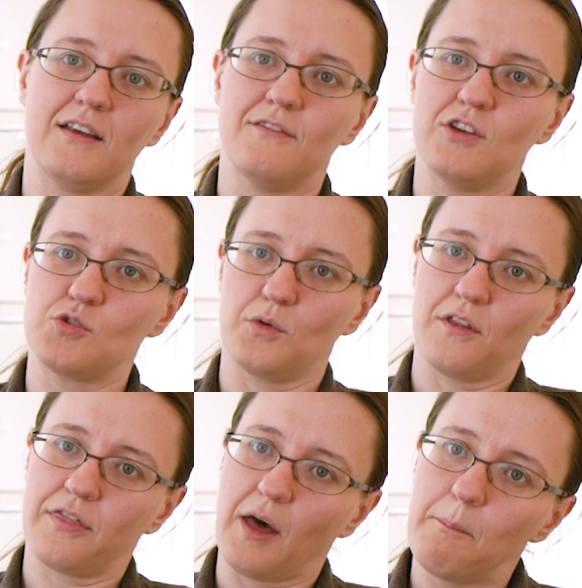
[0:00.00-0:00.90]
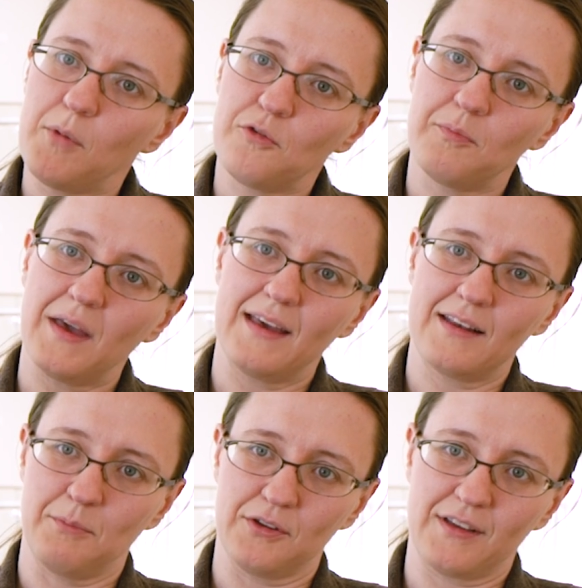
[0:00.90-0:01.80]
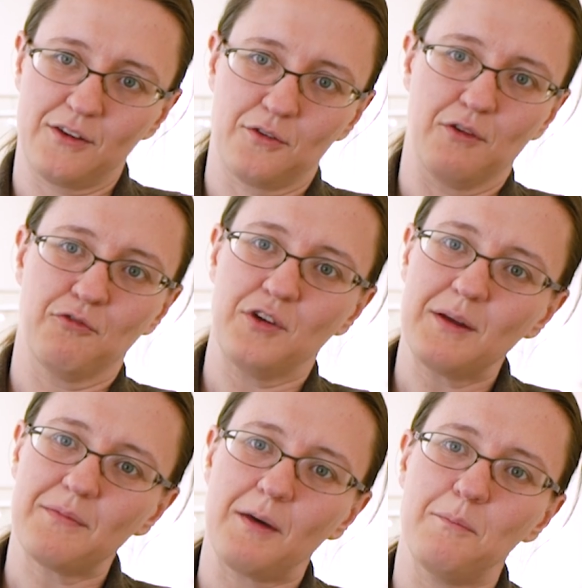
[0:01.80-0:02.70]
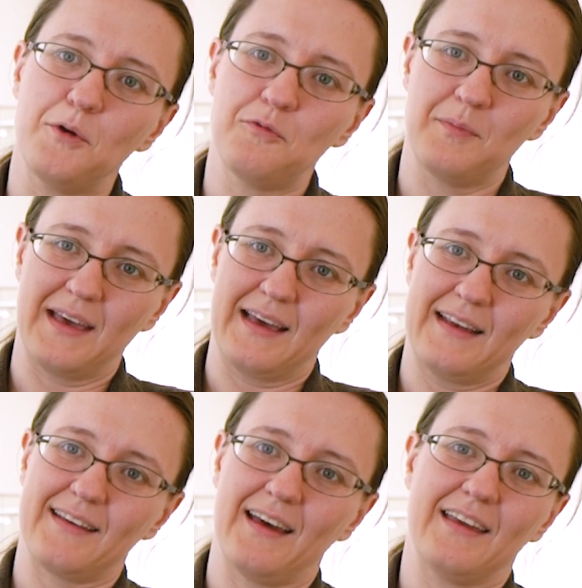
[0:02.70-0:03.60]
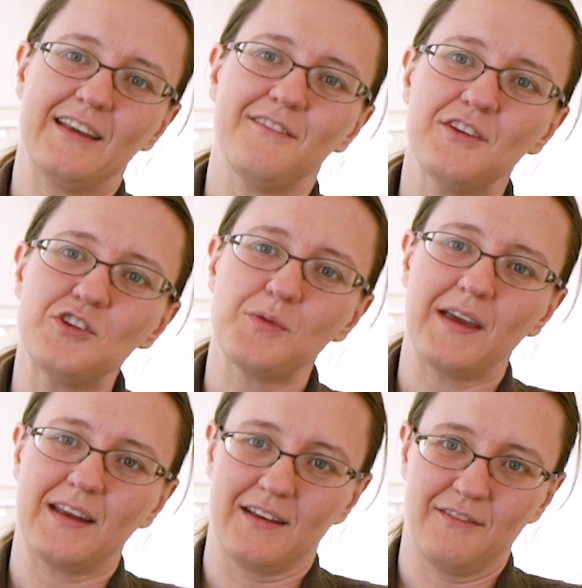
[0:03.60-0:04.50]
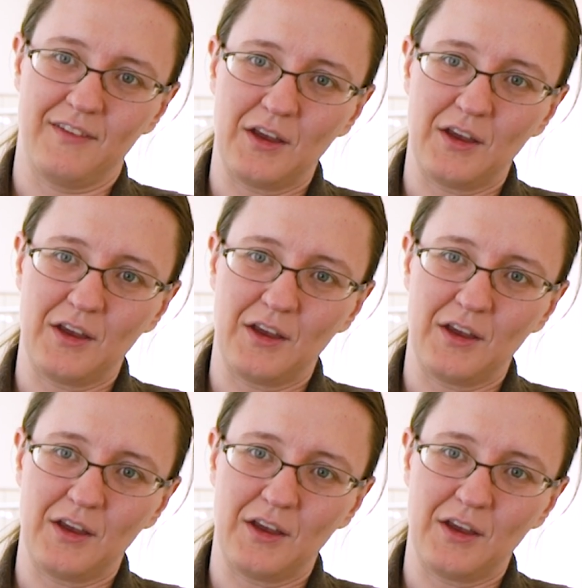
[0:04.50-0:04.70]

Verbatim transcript: individual thumb movement, multi-degree of freedom thumb movement, uh, individuated